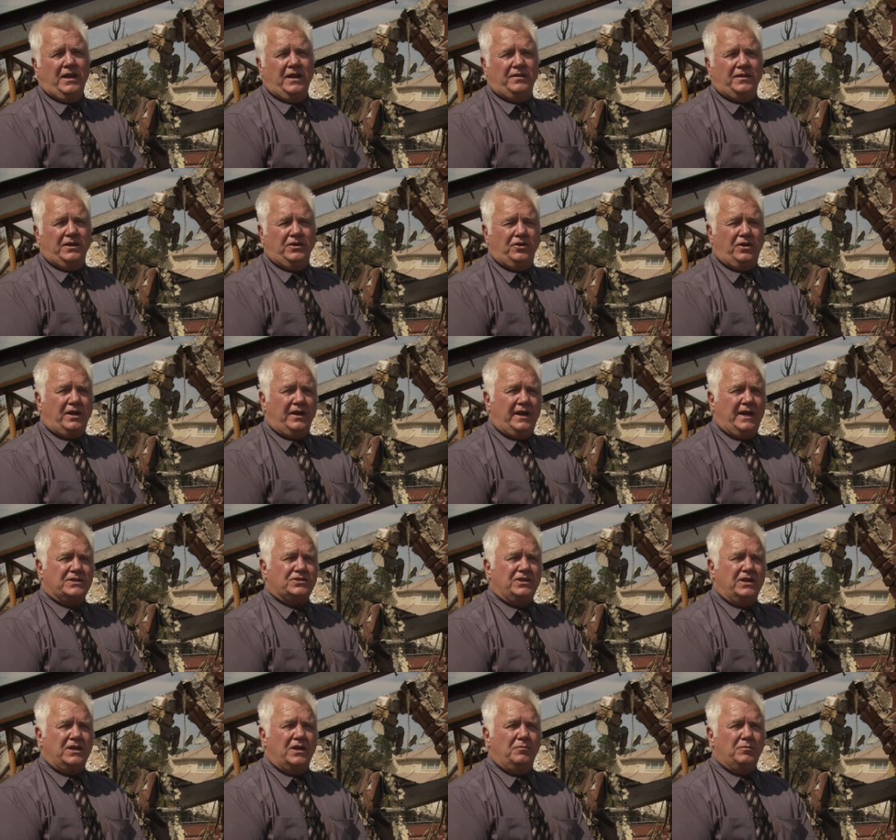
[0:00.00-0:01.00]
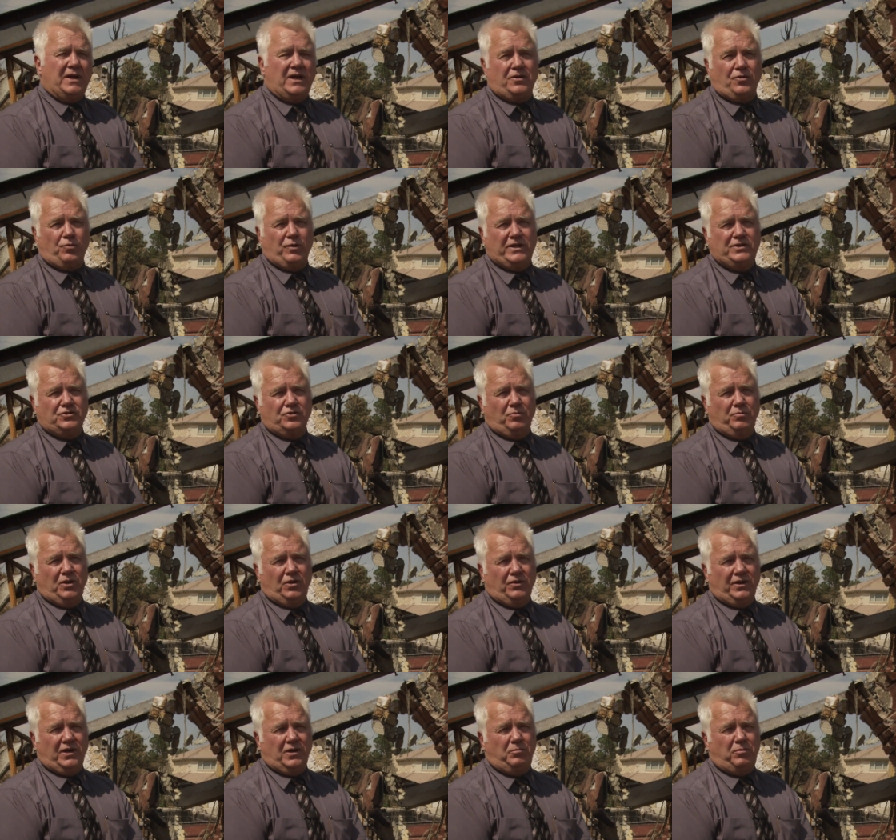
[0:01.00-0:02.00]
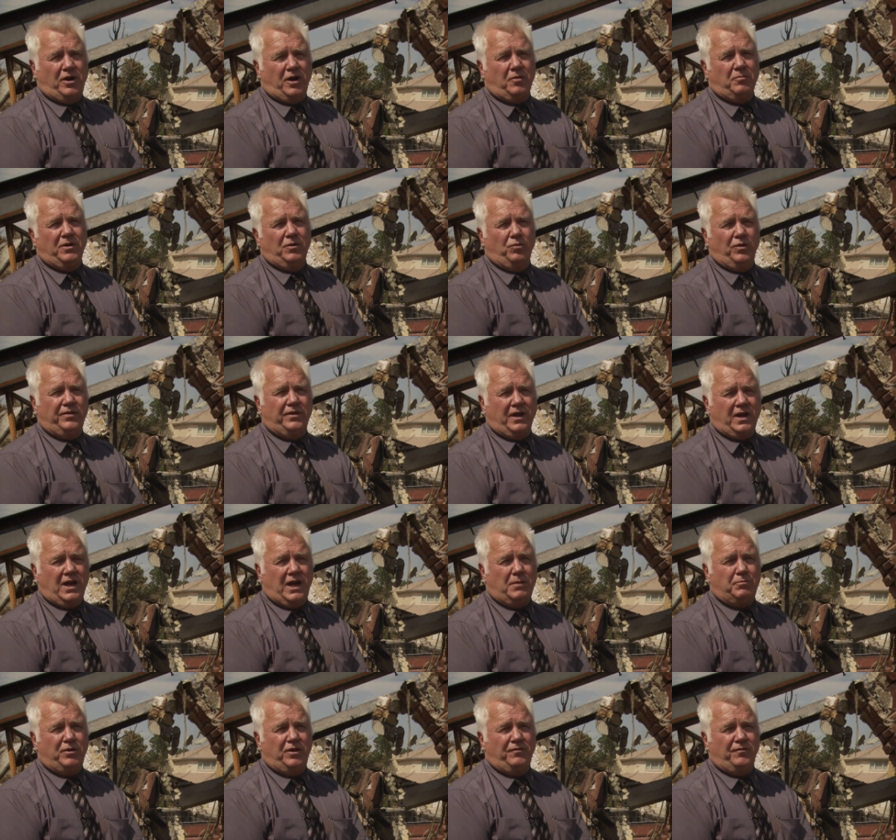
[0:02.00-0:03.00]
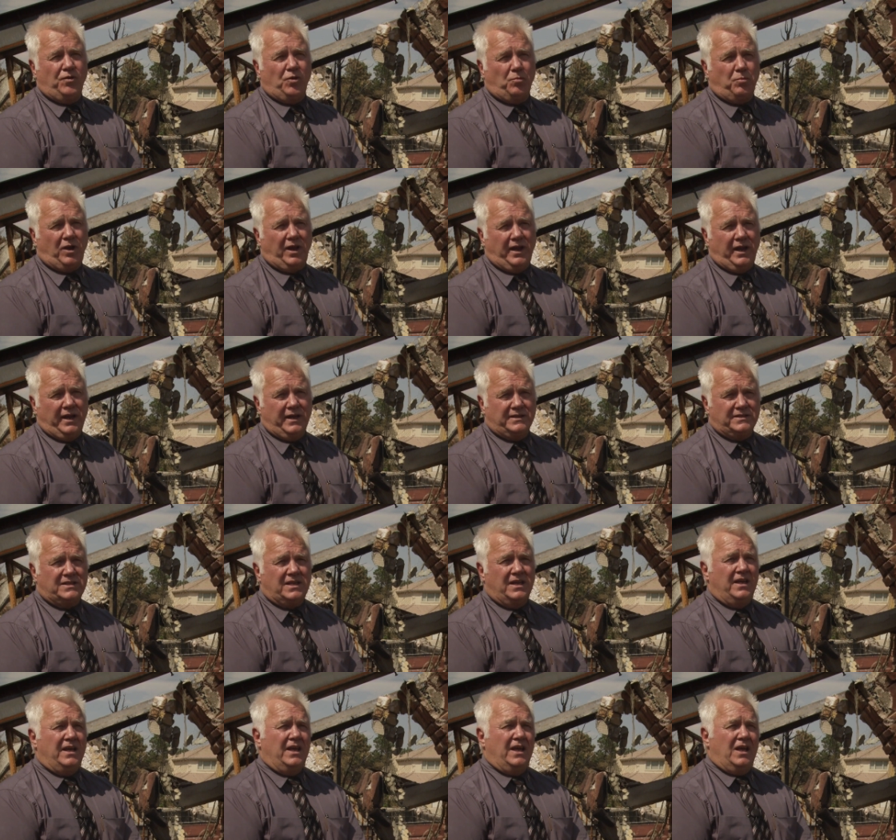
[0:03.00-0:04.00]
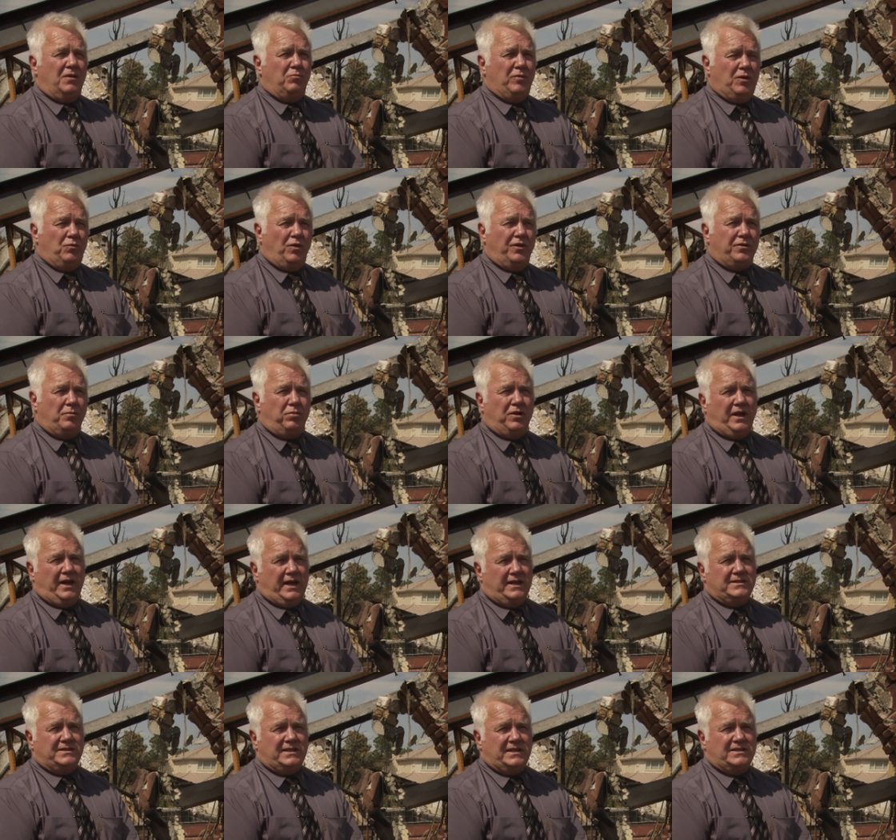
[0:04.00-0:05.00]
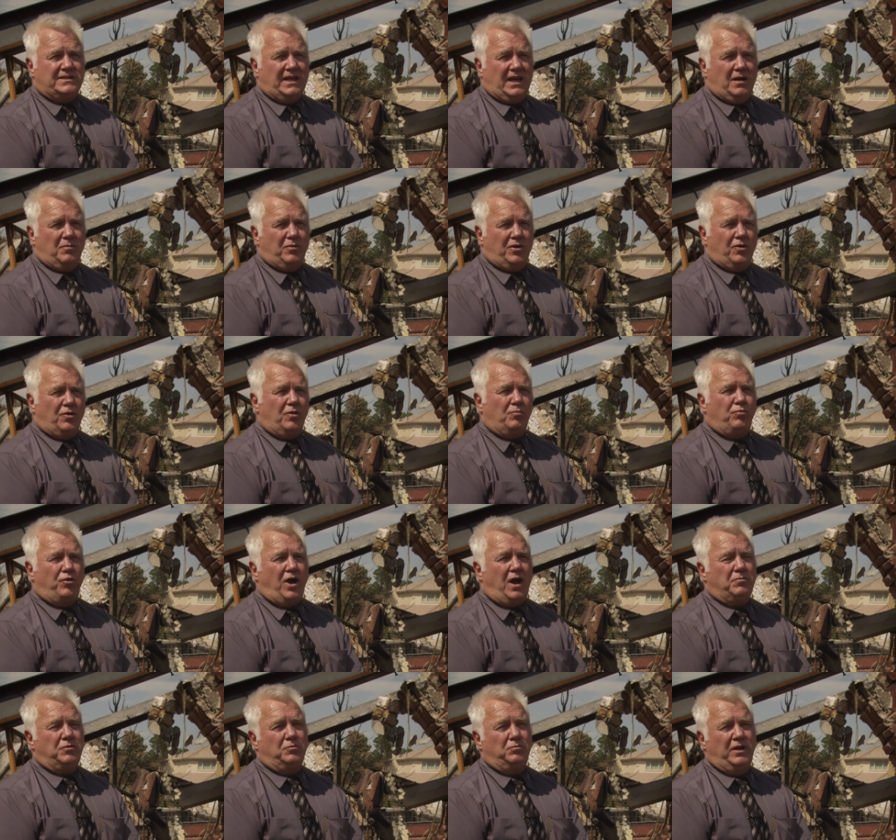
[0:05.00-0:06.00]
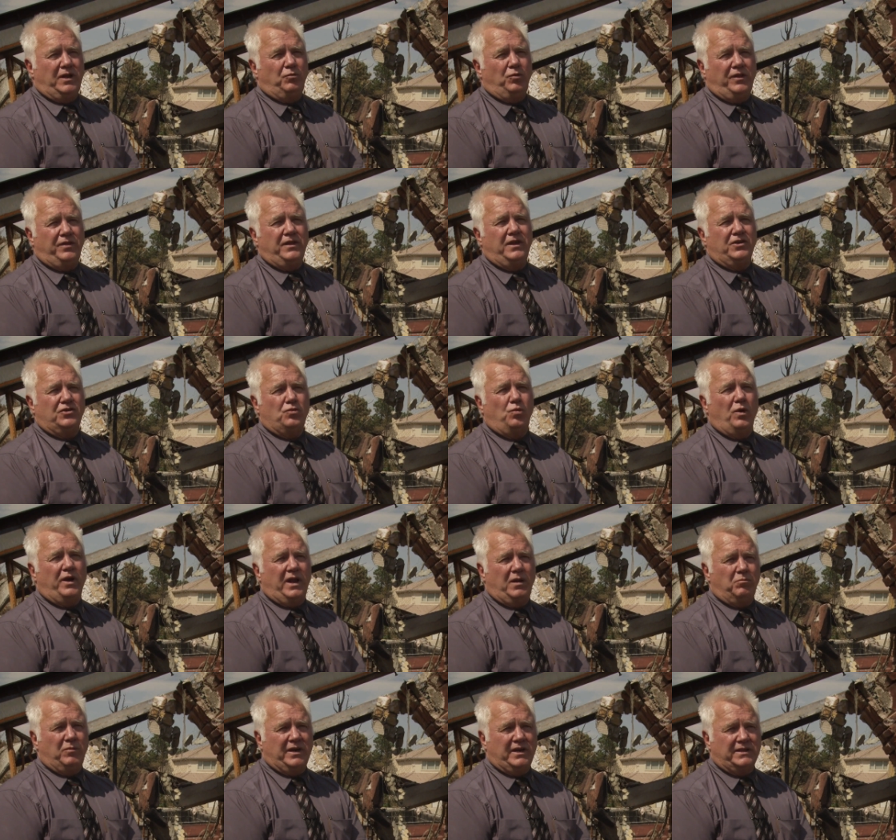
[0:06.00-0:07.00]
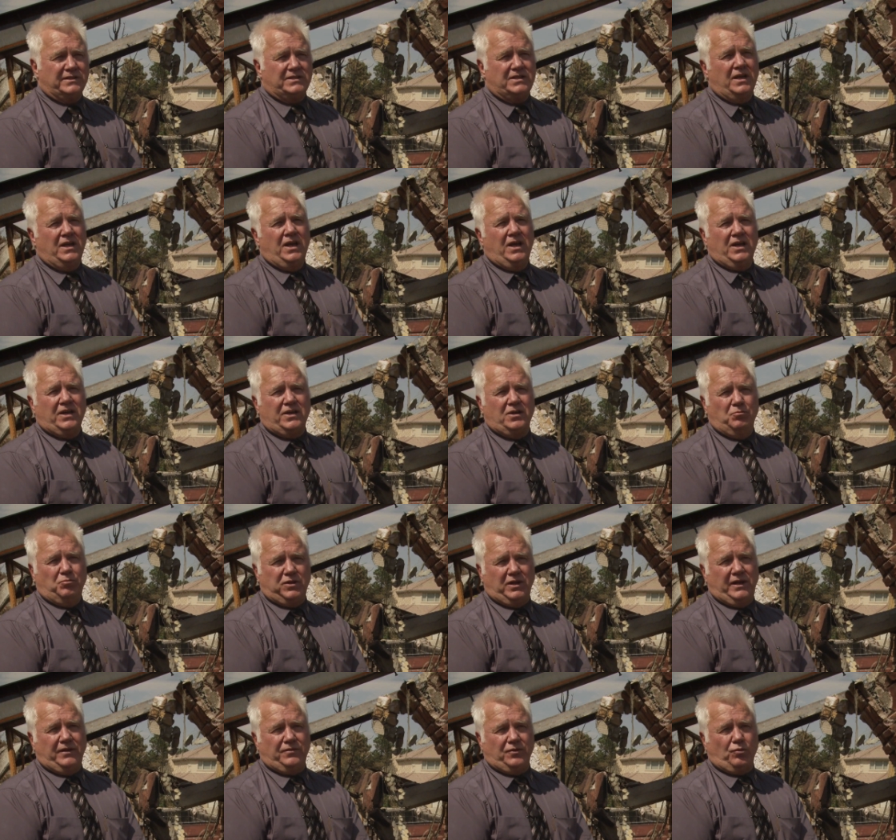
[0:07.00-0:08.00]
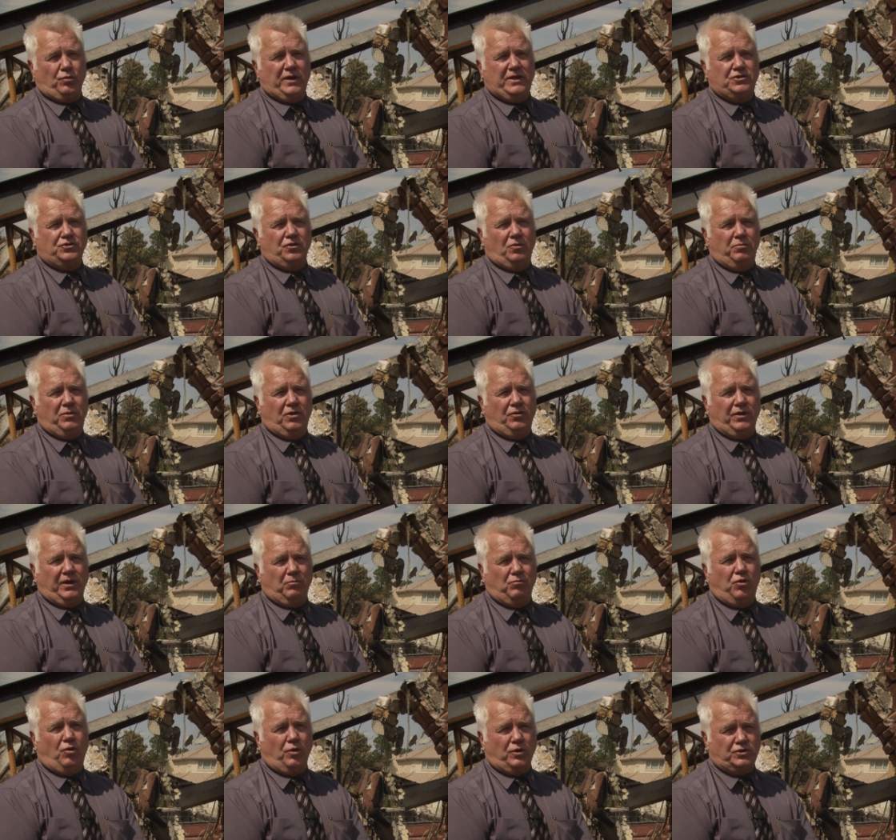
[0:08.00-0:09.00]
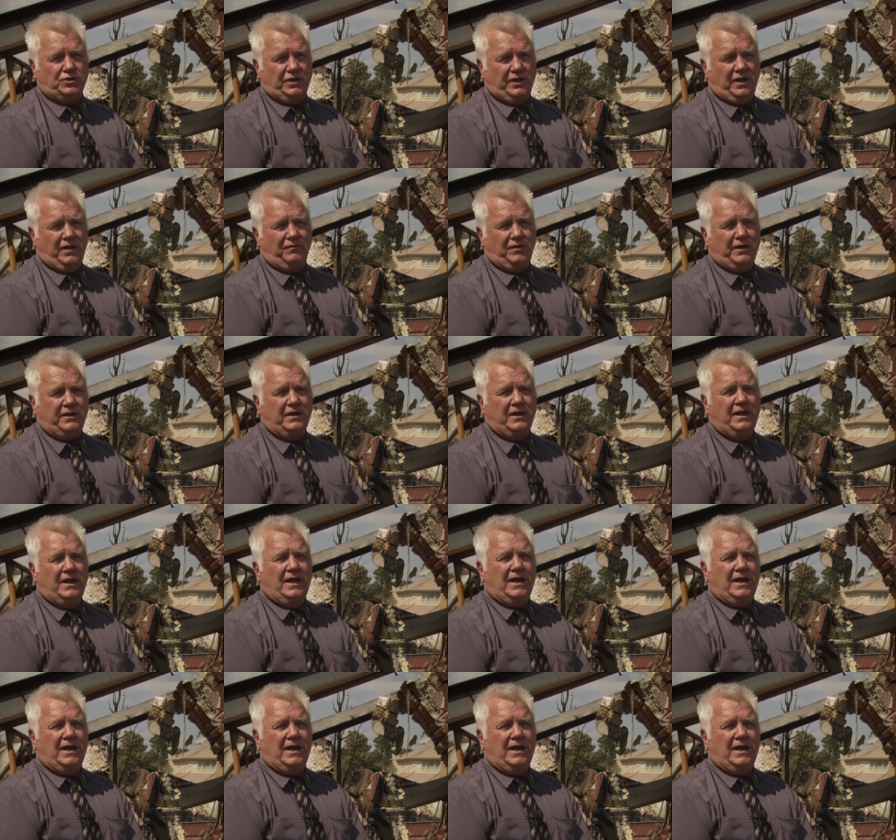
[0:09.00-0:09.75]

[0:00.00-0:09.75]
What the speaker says: then you can actually come down to Regional Building Department with a copy of your plans, meet with the plans examiner, and probably within 20 minutes complete the regional building portion of it.